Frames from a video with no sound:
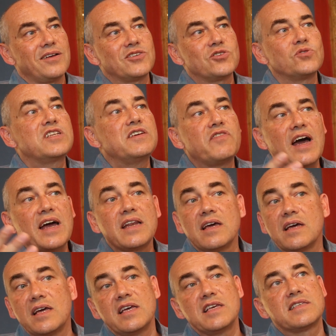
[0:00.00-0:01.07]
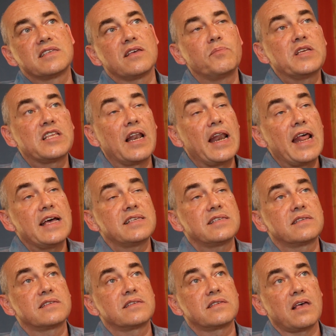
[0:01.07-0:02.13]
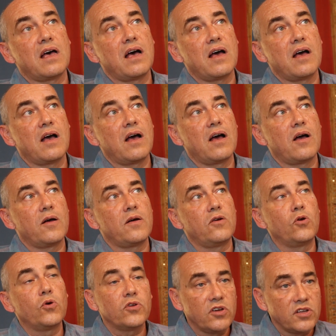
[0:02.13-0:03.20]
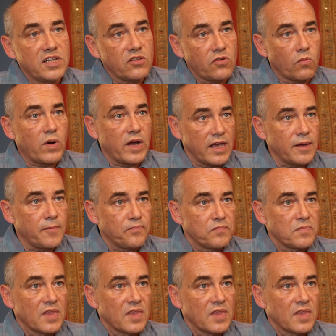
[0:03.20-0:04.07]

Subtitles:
So divine is a bit less loaded in a way,